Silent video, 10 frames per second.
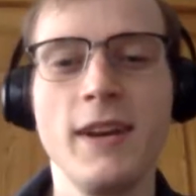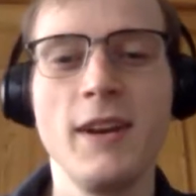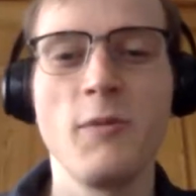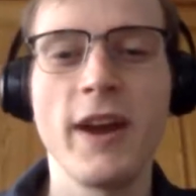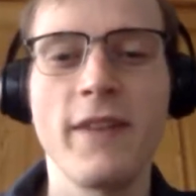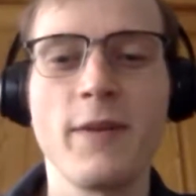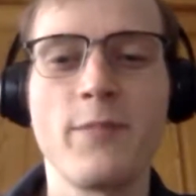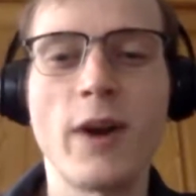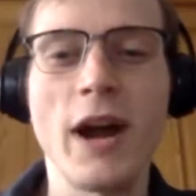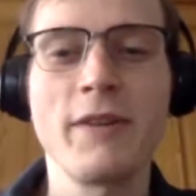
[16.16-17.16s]
We have the
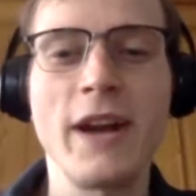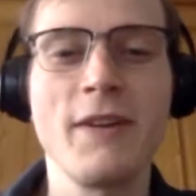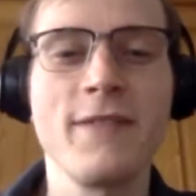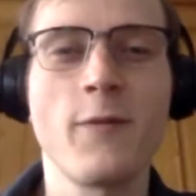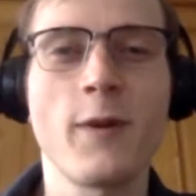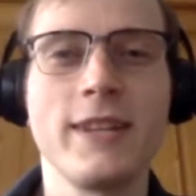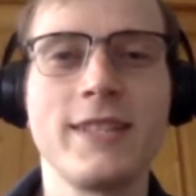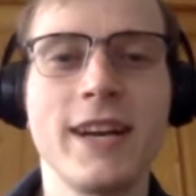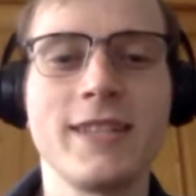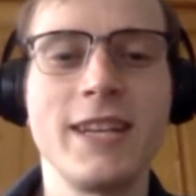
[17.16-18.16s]
Brown County 4-H
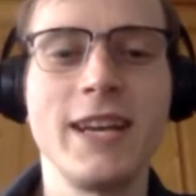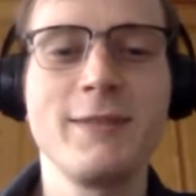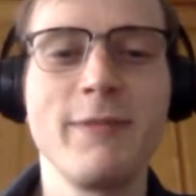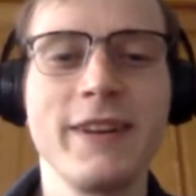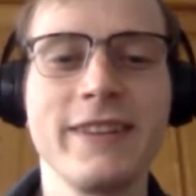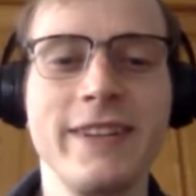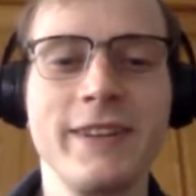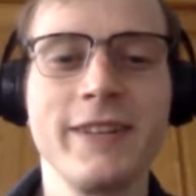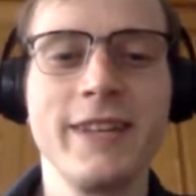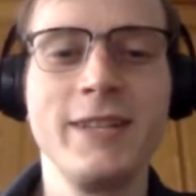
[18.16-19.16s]
Tech Changemakers here
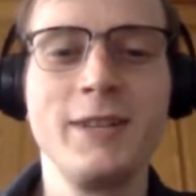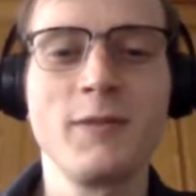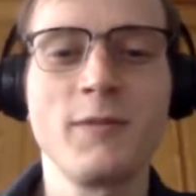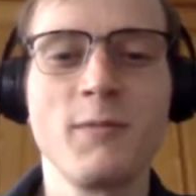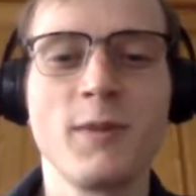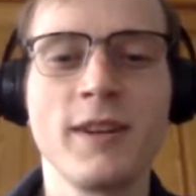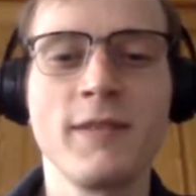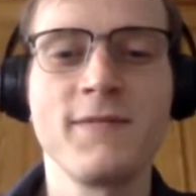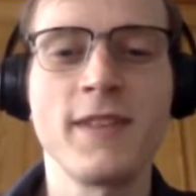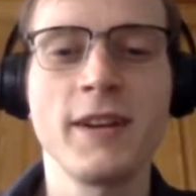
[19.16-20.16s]
to lead you through one
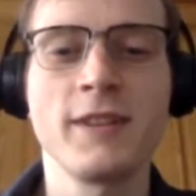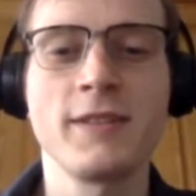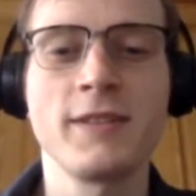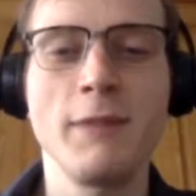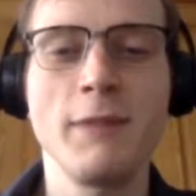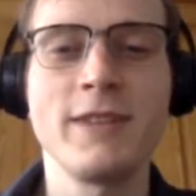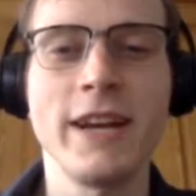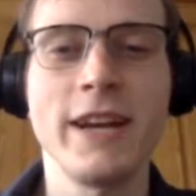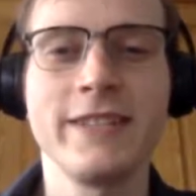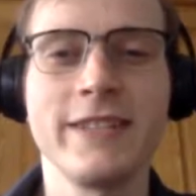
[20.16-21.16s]
of their
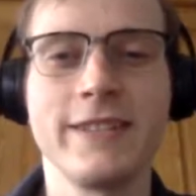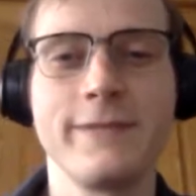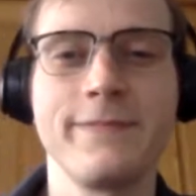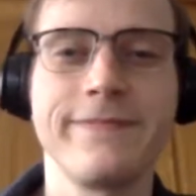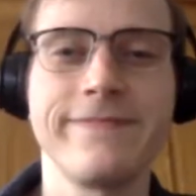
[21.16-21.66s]
challenges.